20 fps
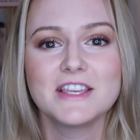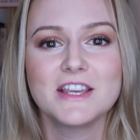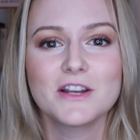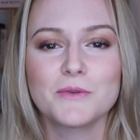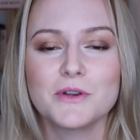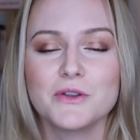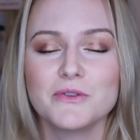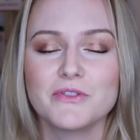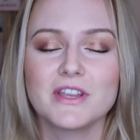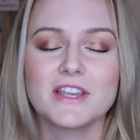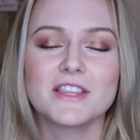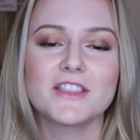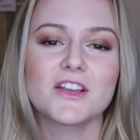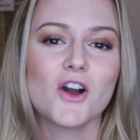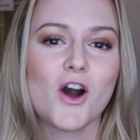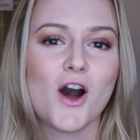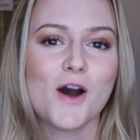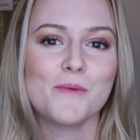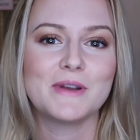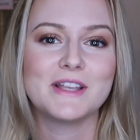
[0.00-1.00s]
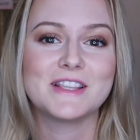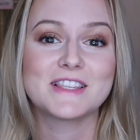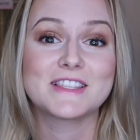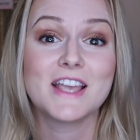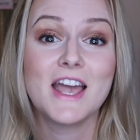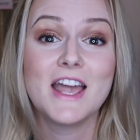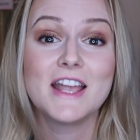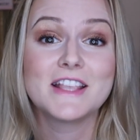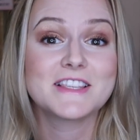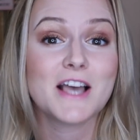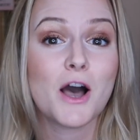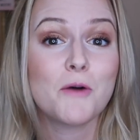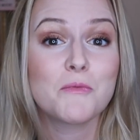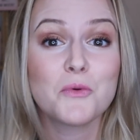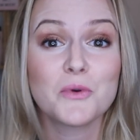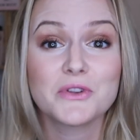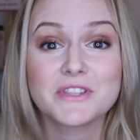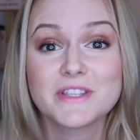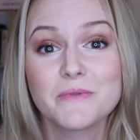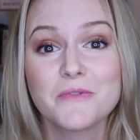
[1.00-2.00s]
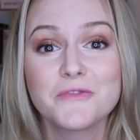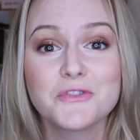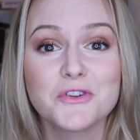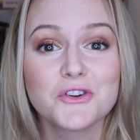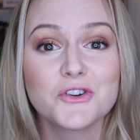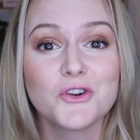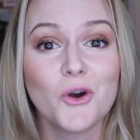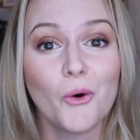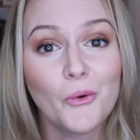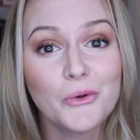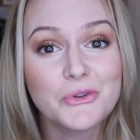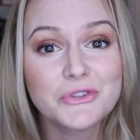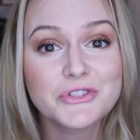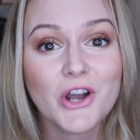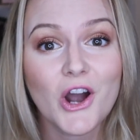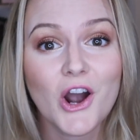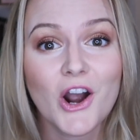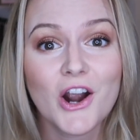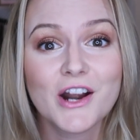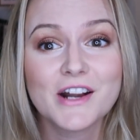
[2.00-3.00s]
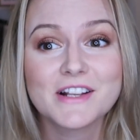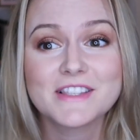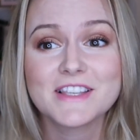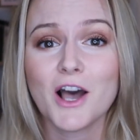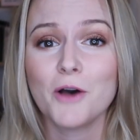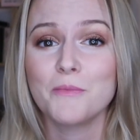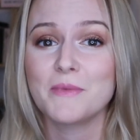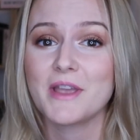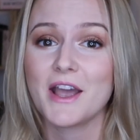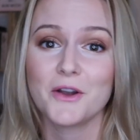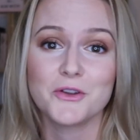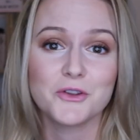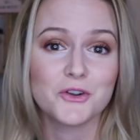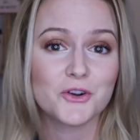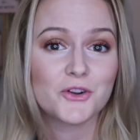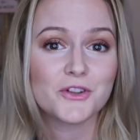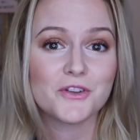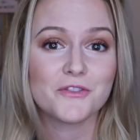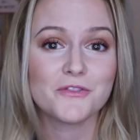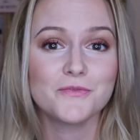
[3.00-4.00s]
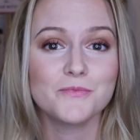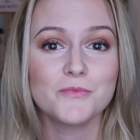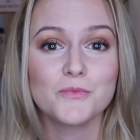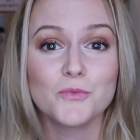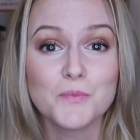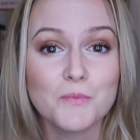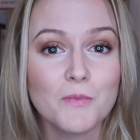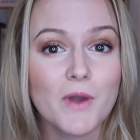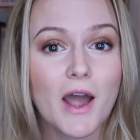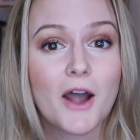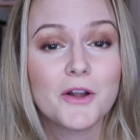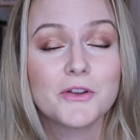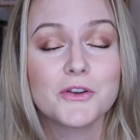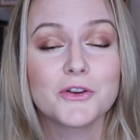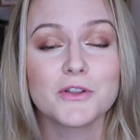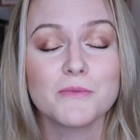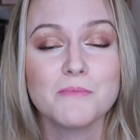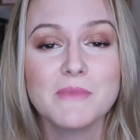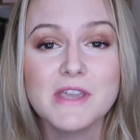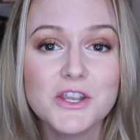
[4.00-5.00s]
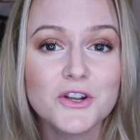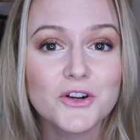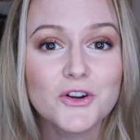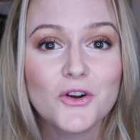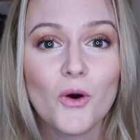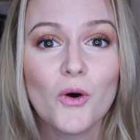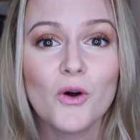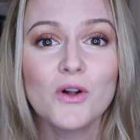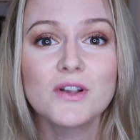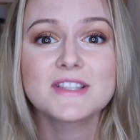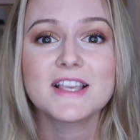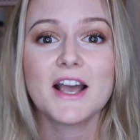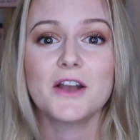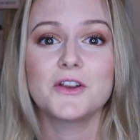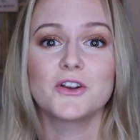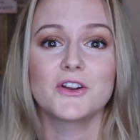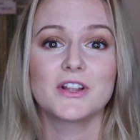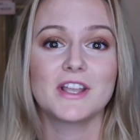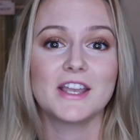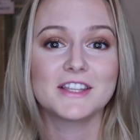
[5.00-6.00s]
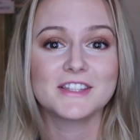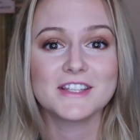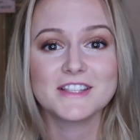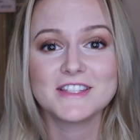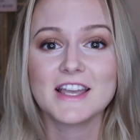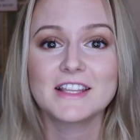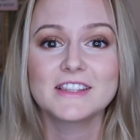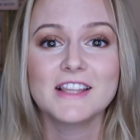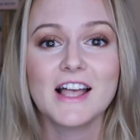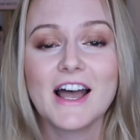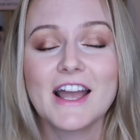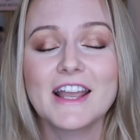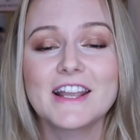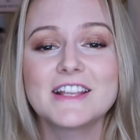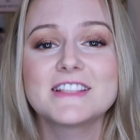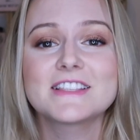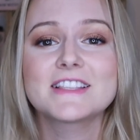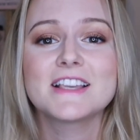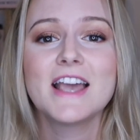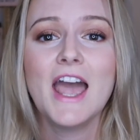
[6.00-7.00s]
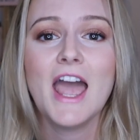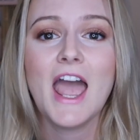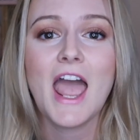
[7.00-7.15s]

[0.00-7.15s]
to hear what you think in the comments. Tell me what some of your goals are. Tell me how you're gonna meet your goals, how you're gonna hit the deadlines.